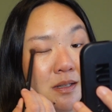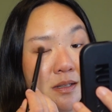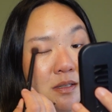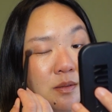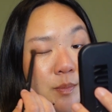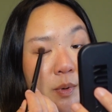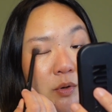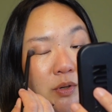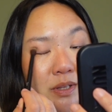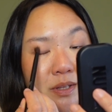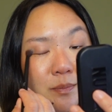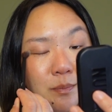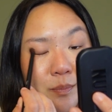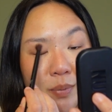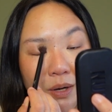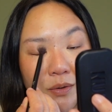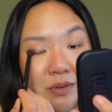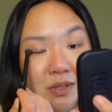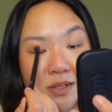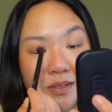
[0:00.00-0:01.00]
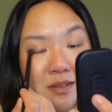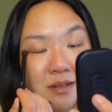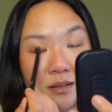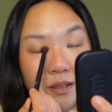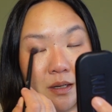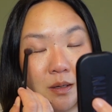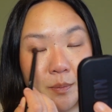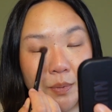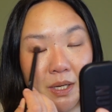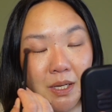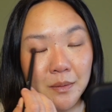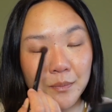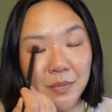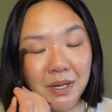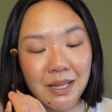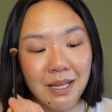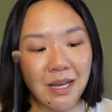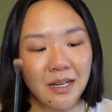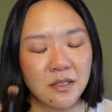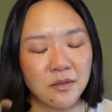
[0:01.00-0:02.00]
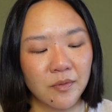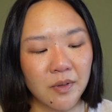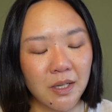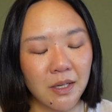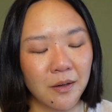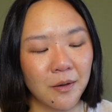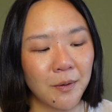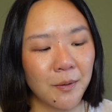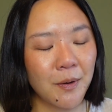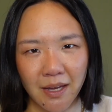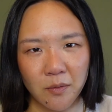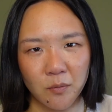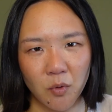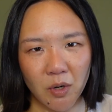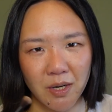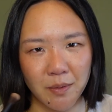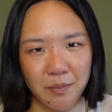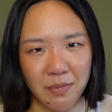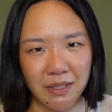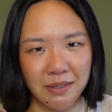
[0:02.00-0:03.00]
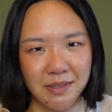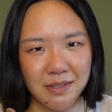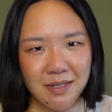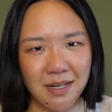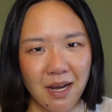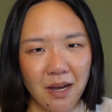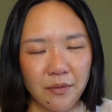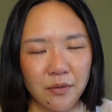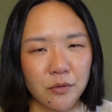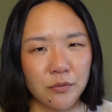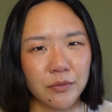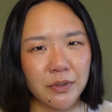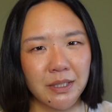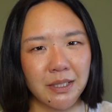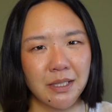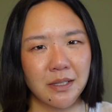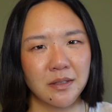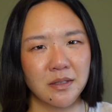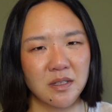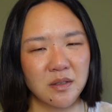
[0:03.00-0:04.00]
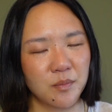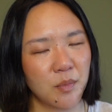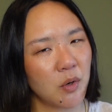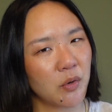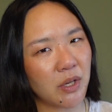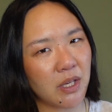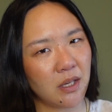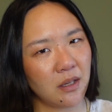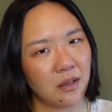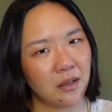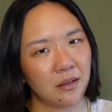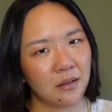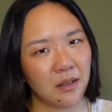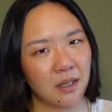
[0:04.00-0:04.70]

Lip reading: I spoke about this a little bit in my last video and what it means to have a really smoky,